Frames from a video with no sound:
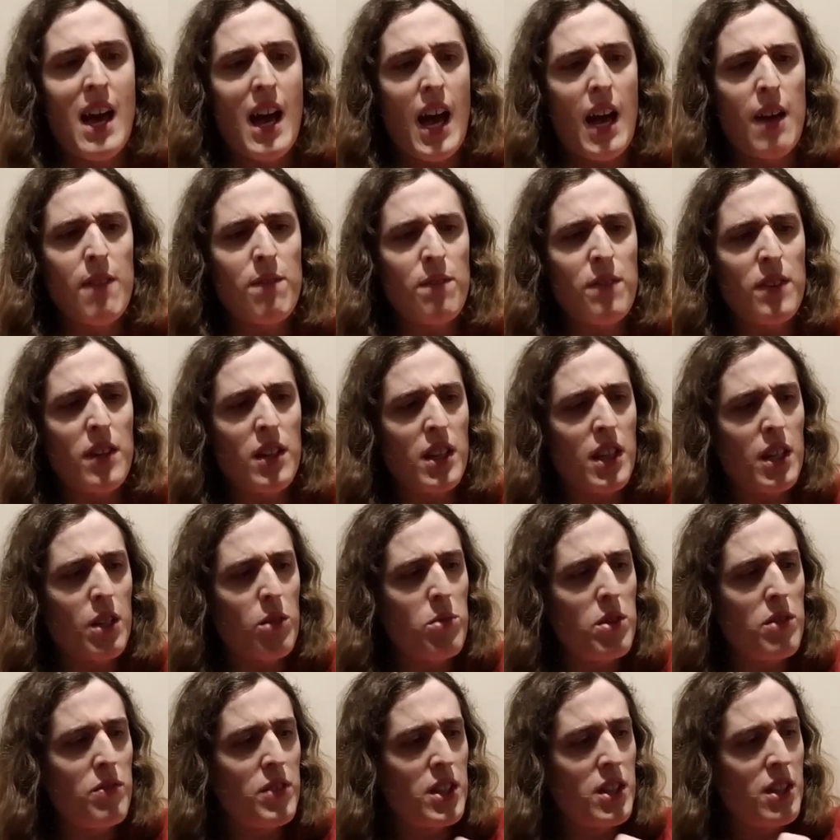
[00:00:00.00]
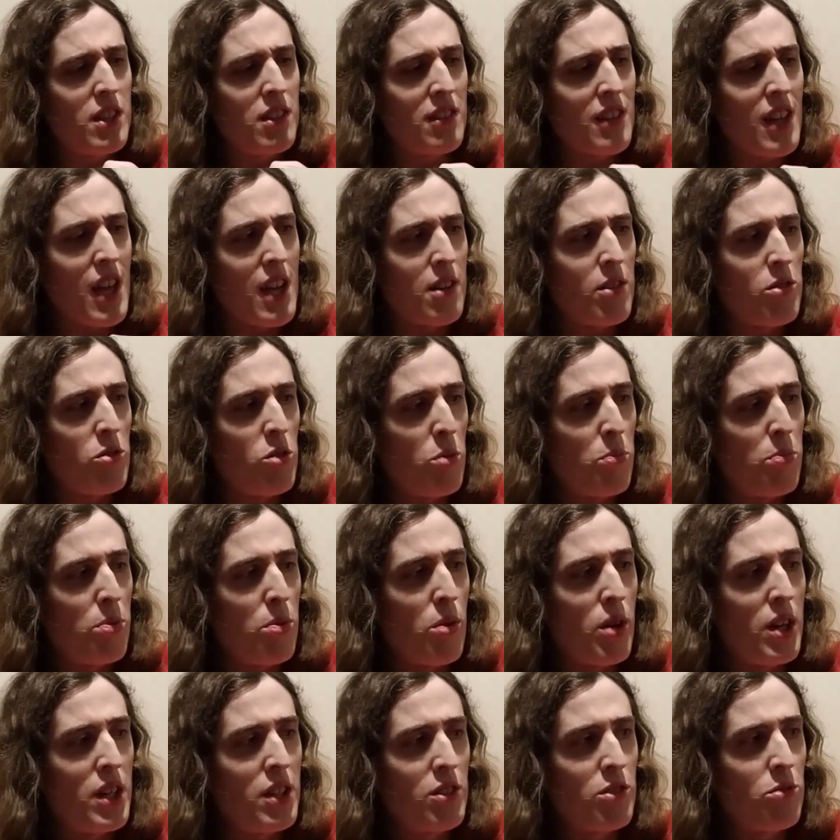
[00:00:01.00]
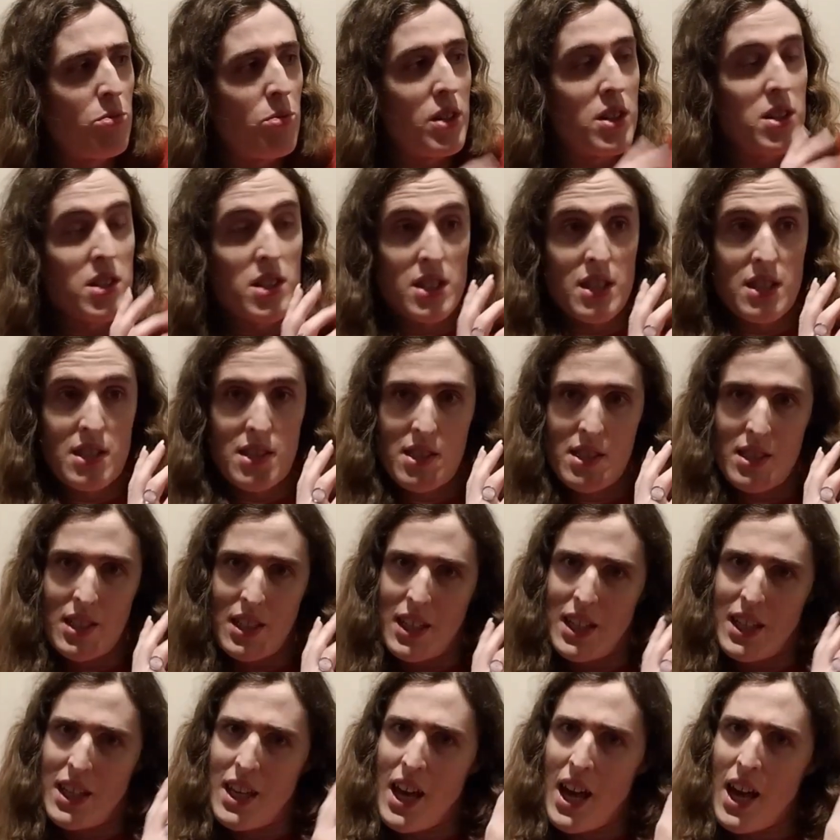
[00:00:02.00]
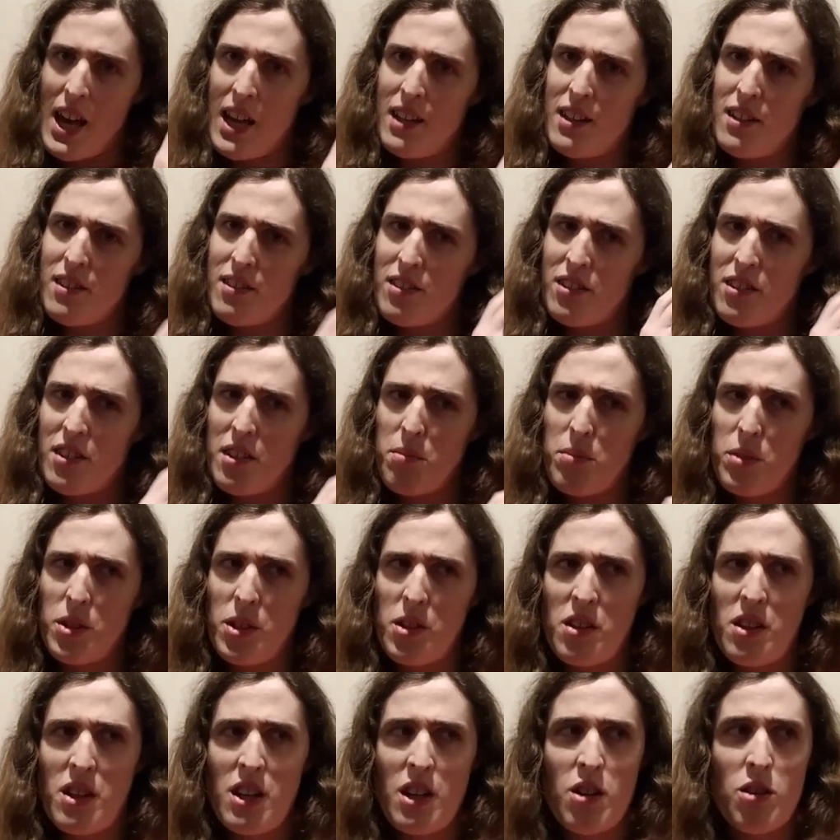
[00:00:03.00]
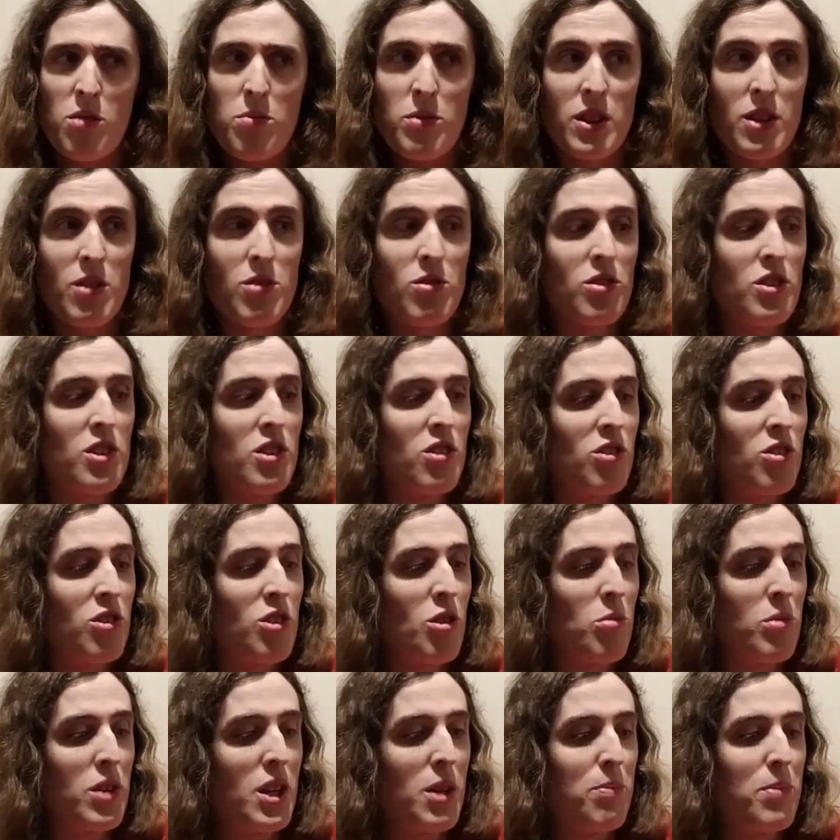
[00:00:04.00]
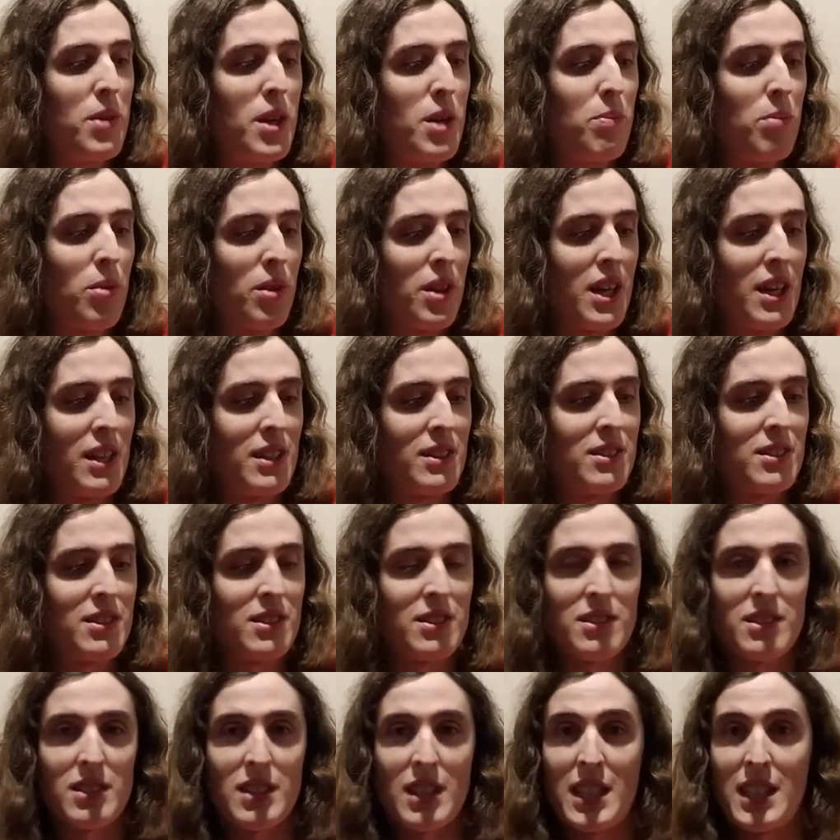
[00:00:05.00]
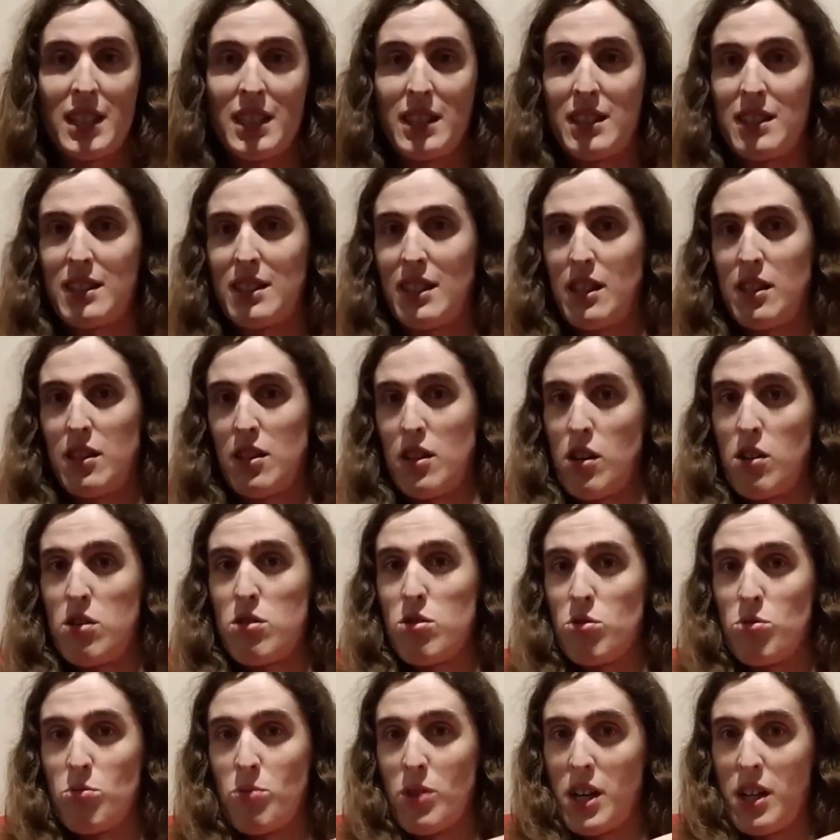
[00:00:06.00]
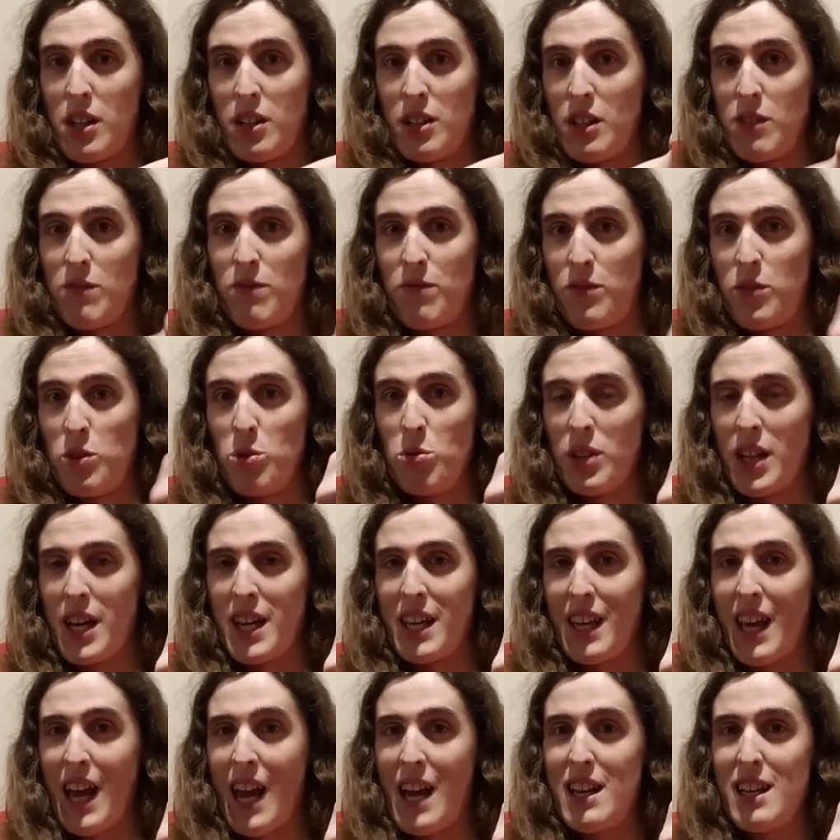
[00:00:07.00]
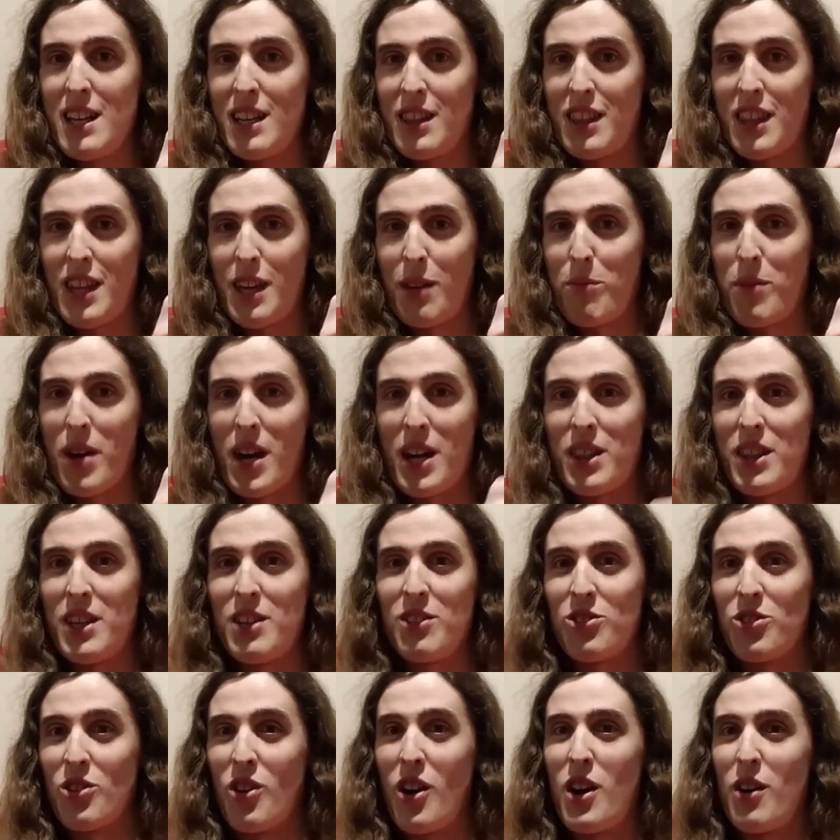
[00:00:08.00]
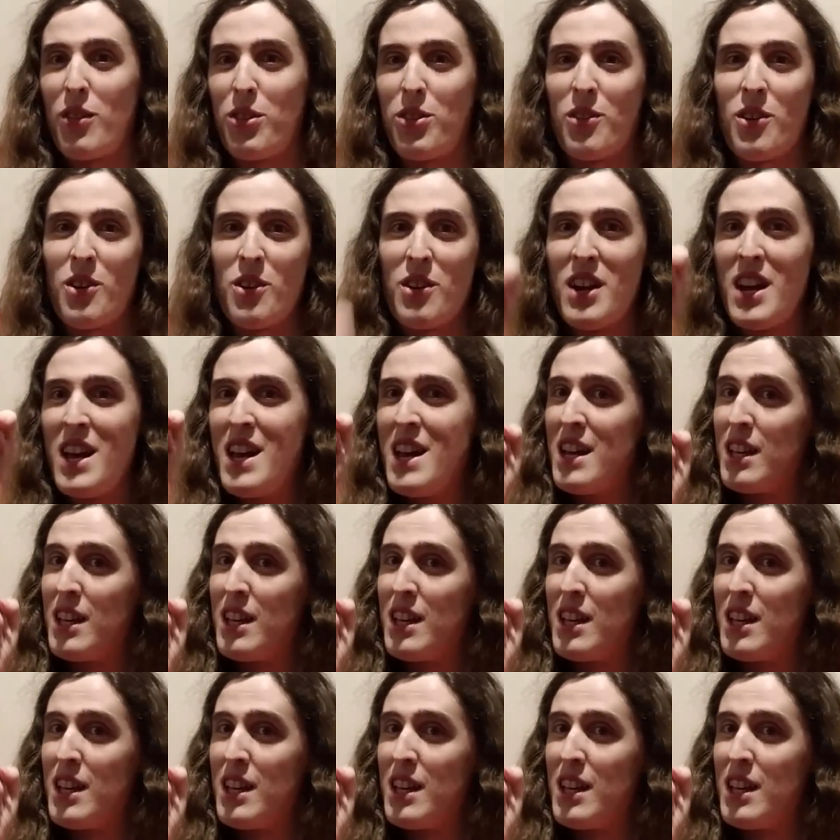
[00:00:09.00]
I feel like we've at least gotten to a point where it's kind of similar here, but there's just so many people that it's just like, oh, well, if you like anything by this author,